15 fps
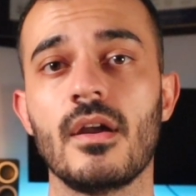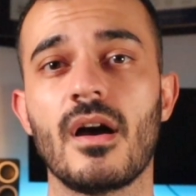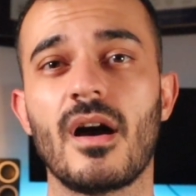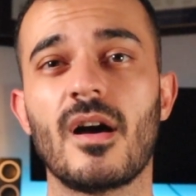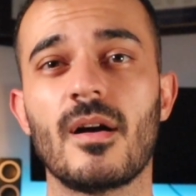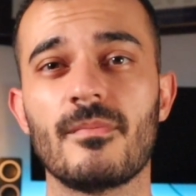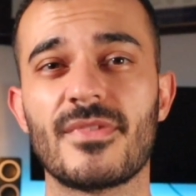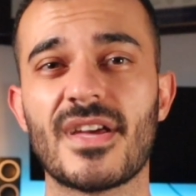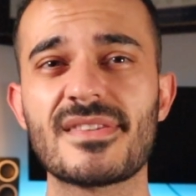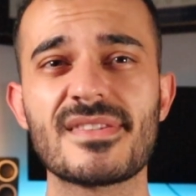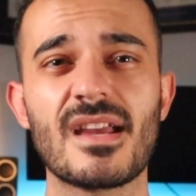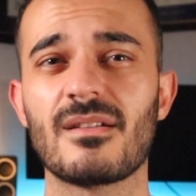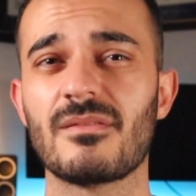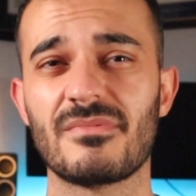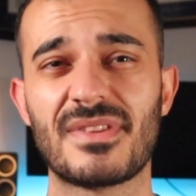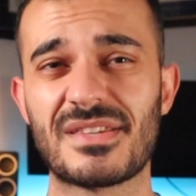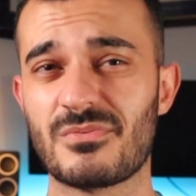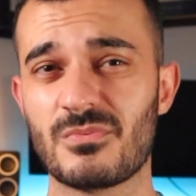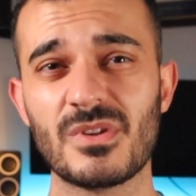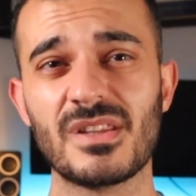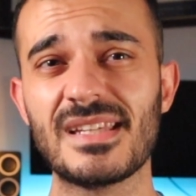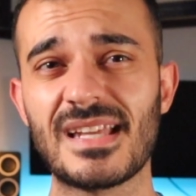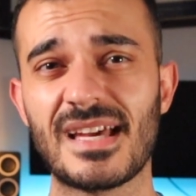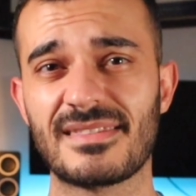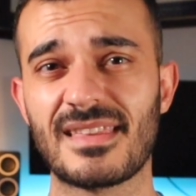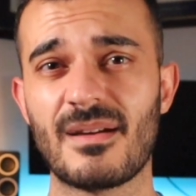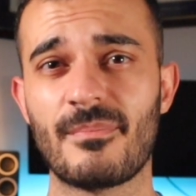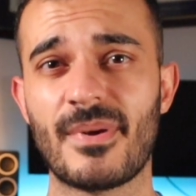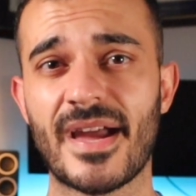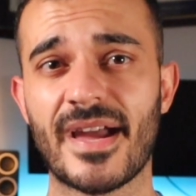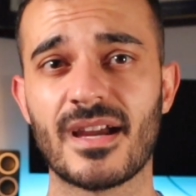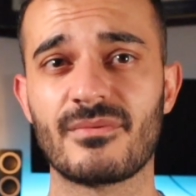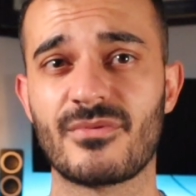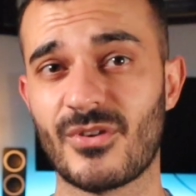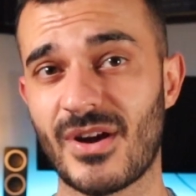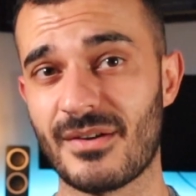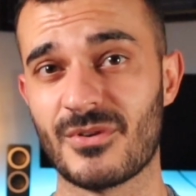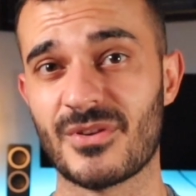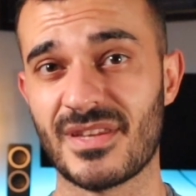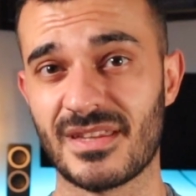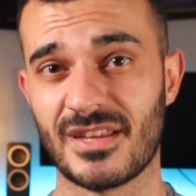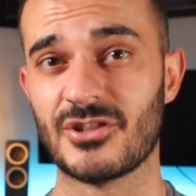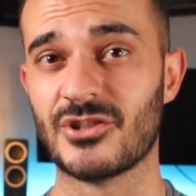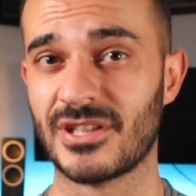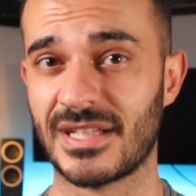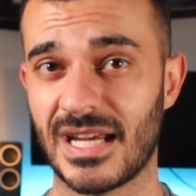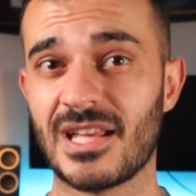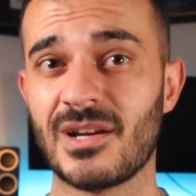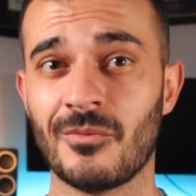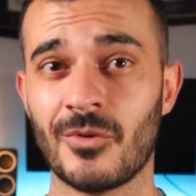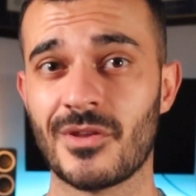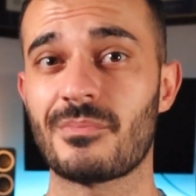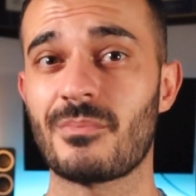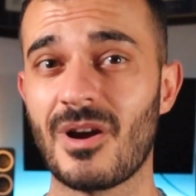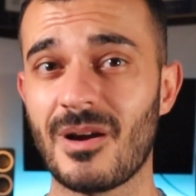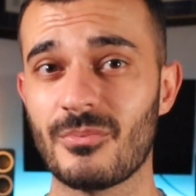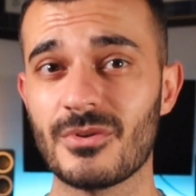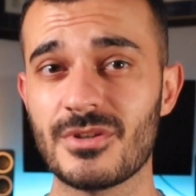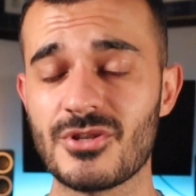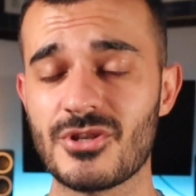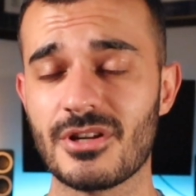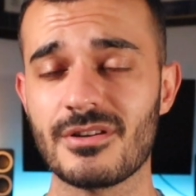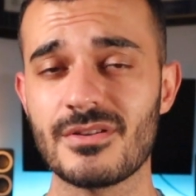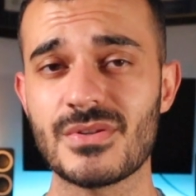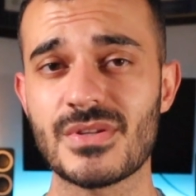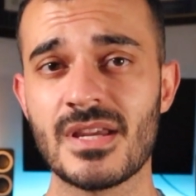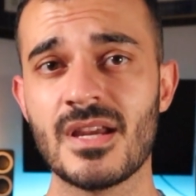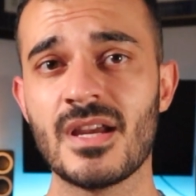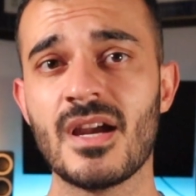That's really not that bad for everything that you're getting with proper insurance.